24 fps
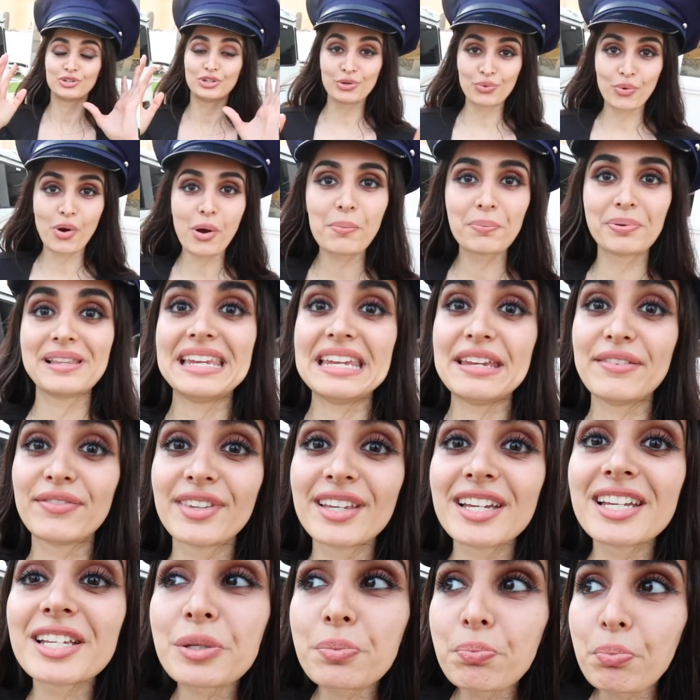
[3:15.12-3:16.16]
You won't believe
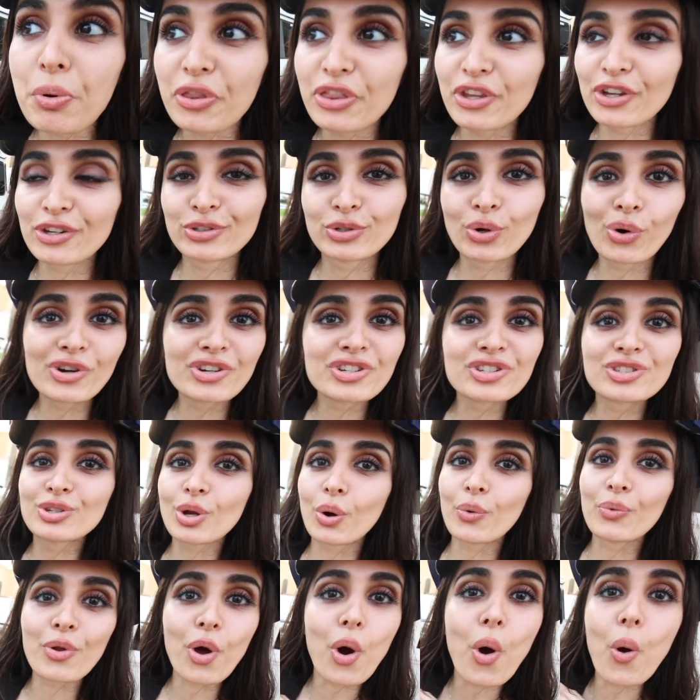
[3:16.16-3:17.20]
this, but the doors
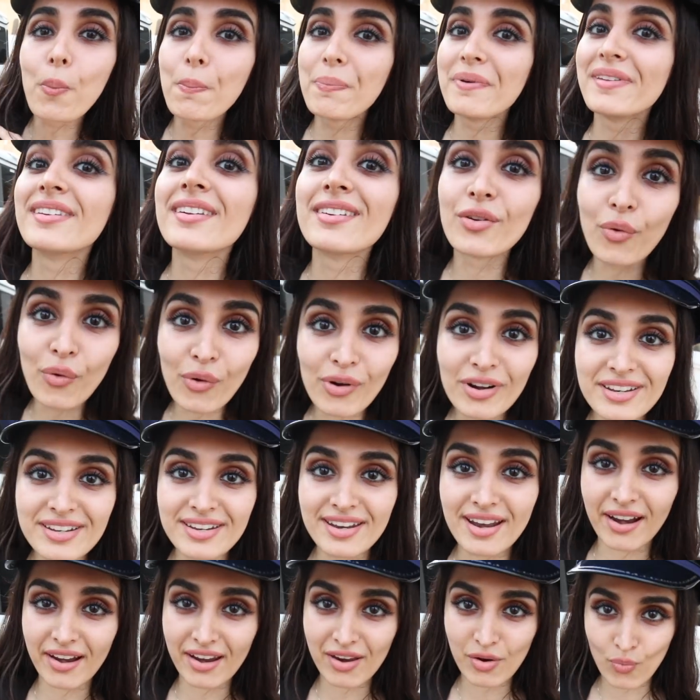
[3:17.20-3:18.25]
don't open an
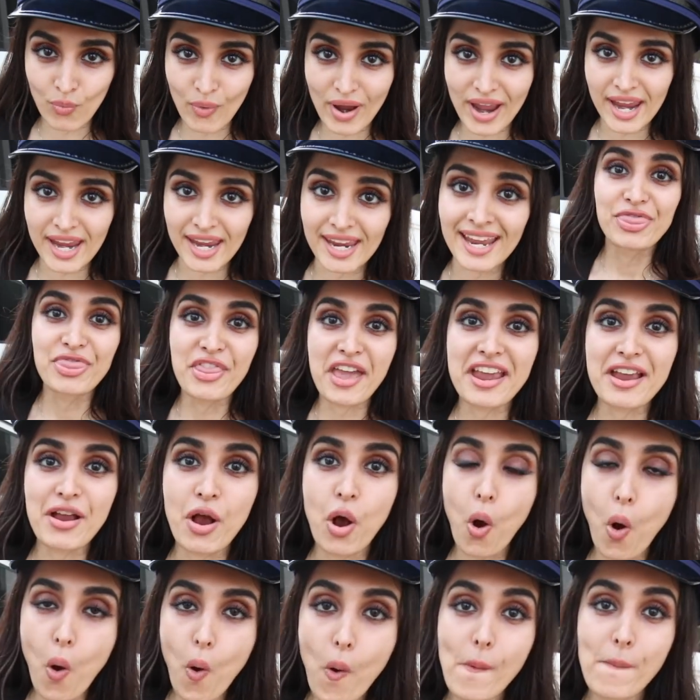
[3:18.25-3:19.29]
ordinary way. They
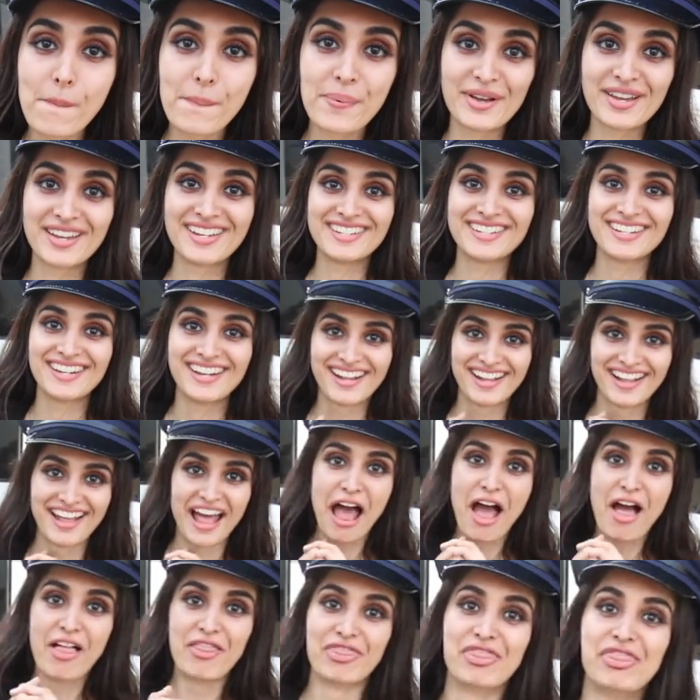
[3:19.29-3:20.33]
open
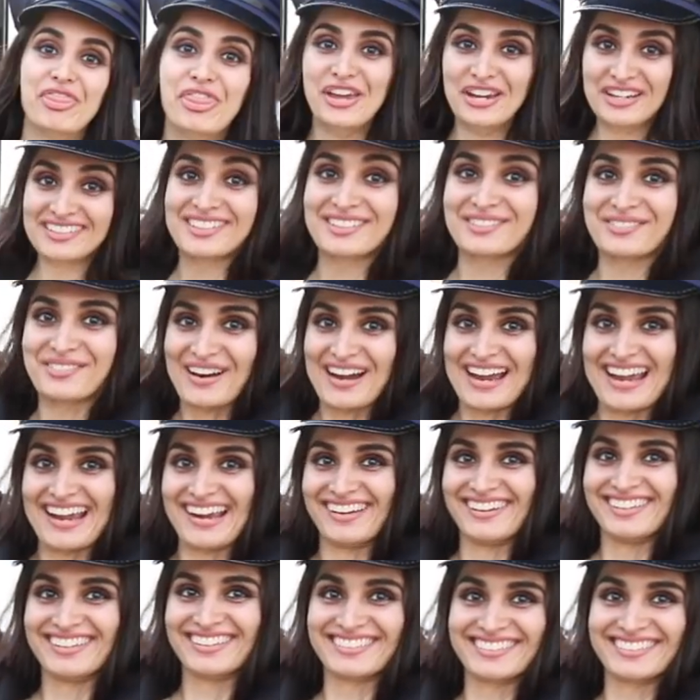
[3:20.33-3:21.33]
this way.